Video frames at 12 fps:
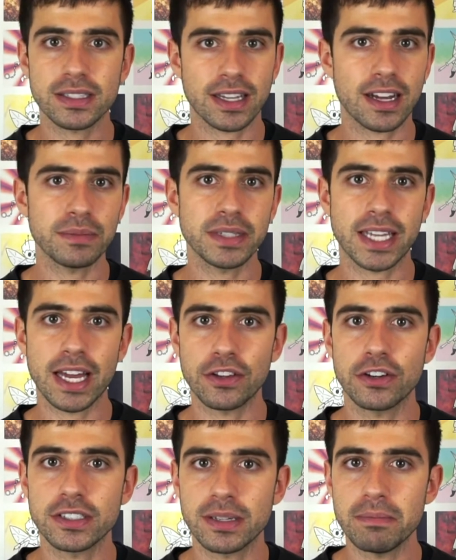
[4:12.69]
that come
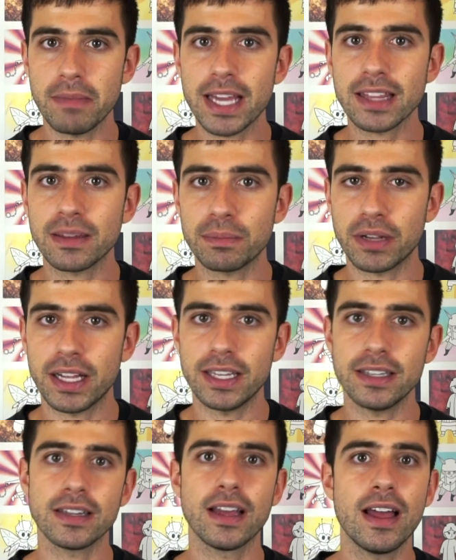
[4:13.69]
together to make the blend,